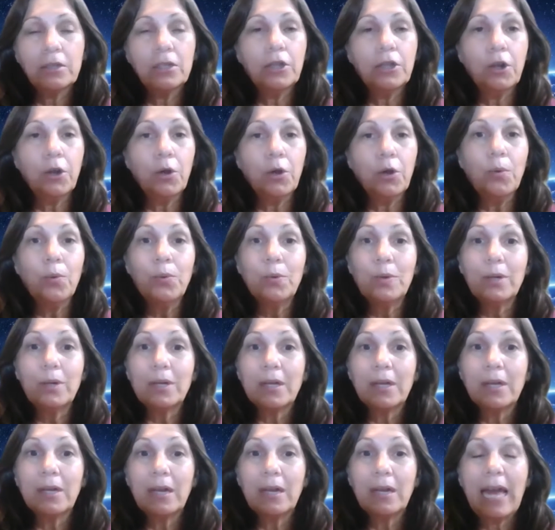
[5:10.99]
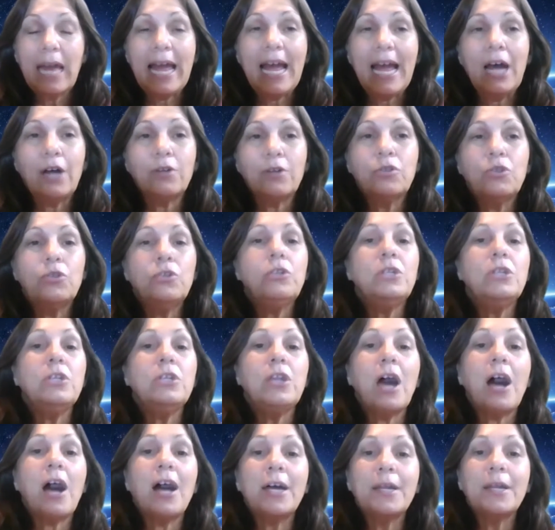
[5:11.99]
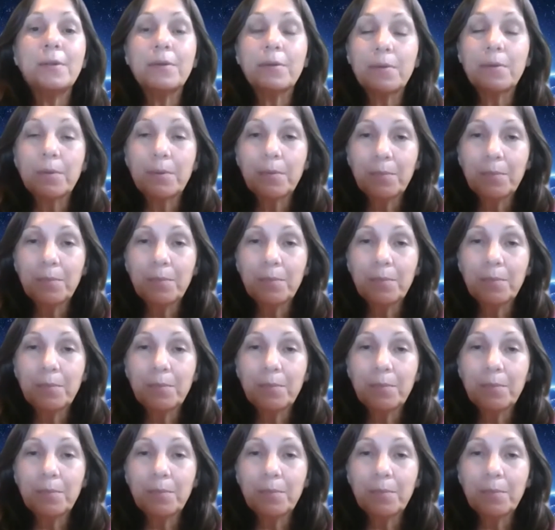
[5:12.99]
you know, how to not